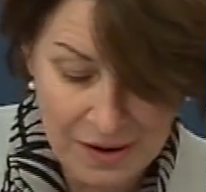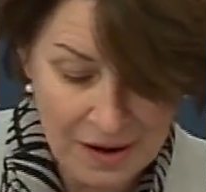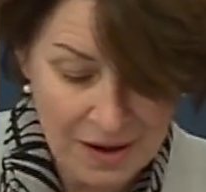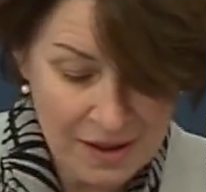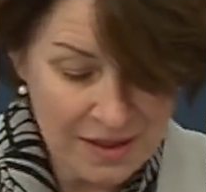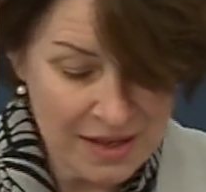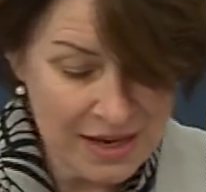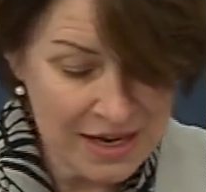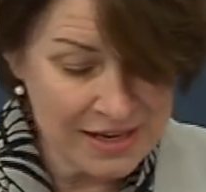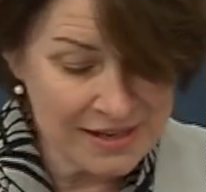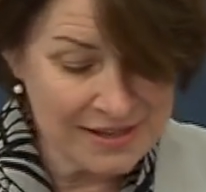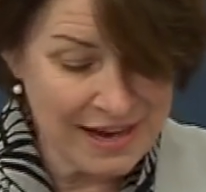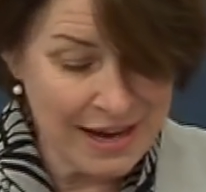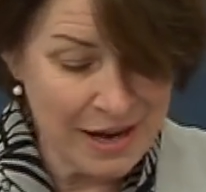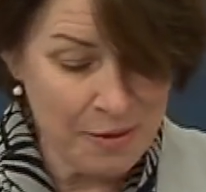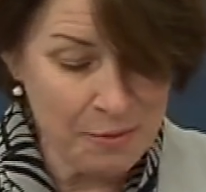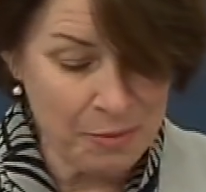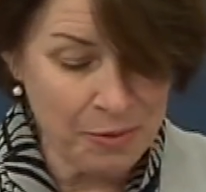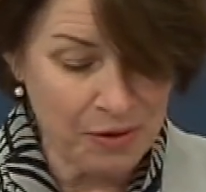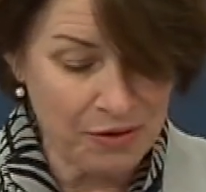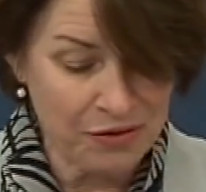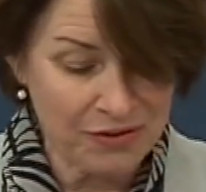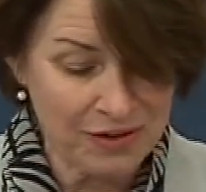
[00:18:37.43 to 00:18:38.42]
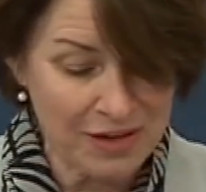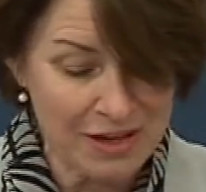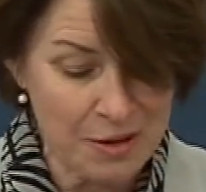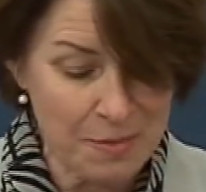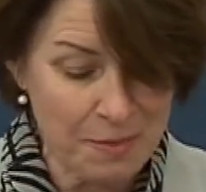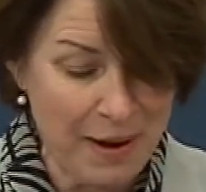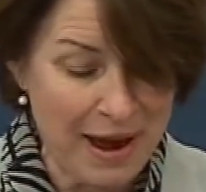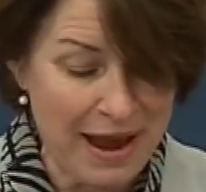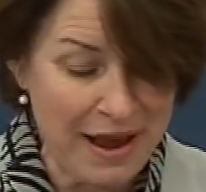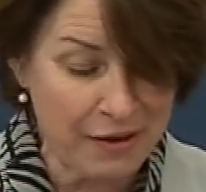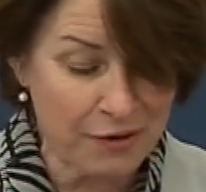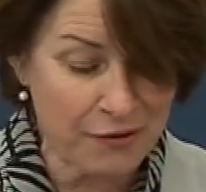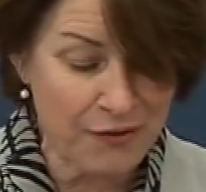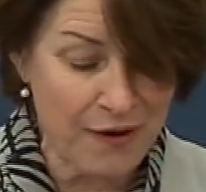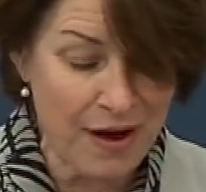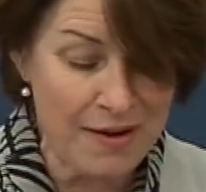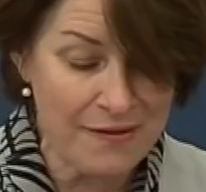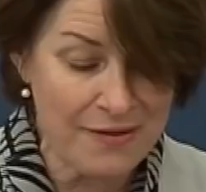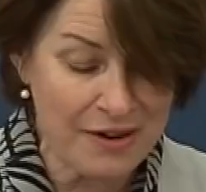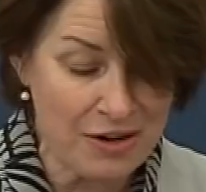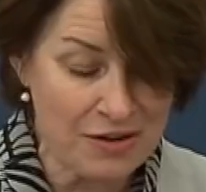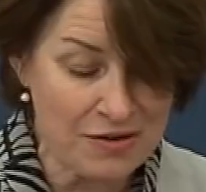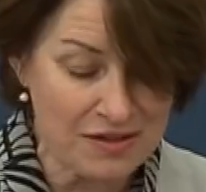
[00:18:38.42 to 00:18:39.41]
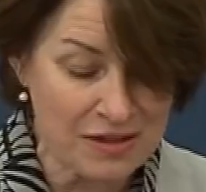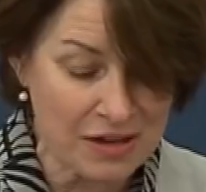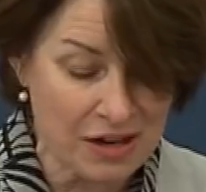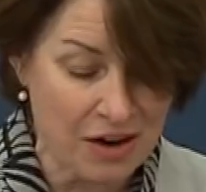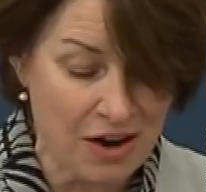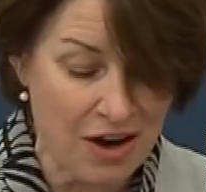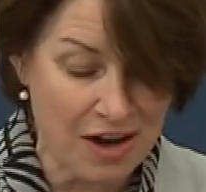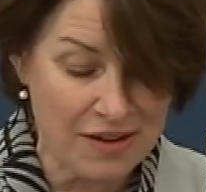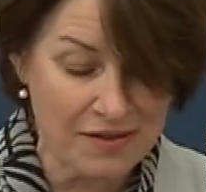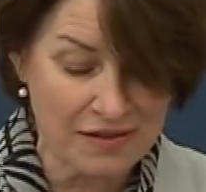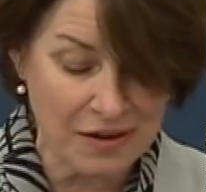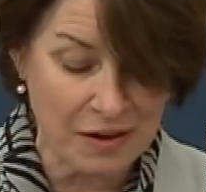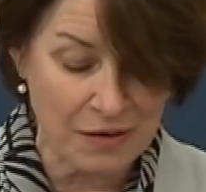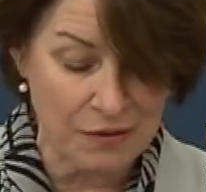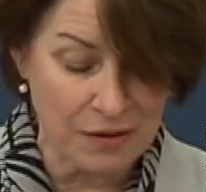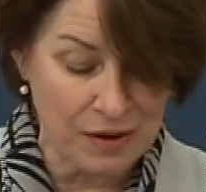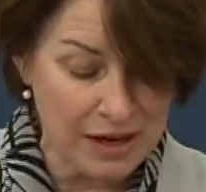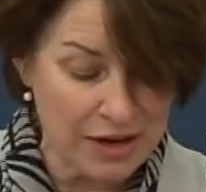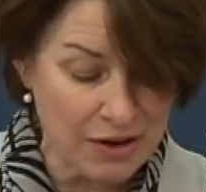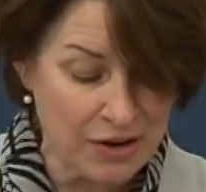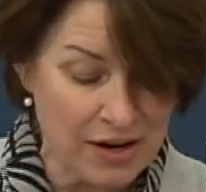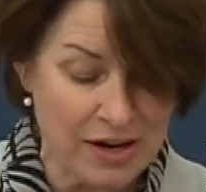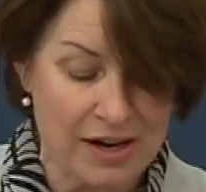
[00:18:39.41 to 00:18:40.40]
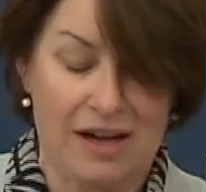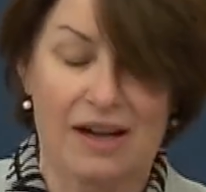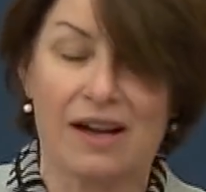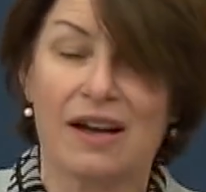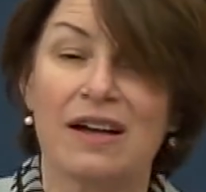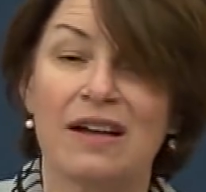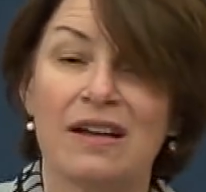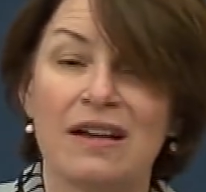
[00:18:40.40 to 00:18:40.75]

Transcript: The examples in the past five years, the cost of Lyrica,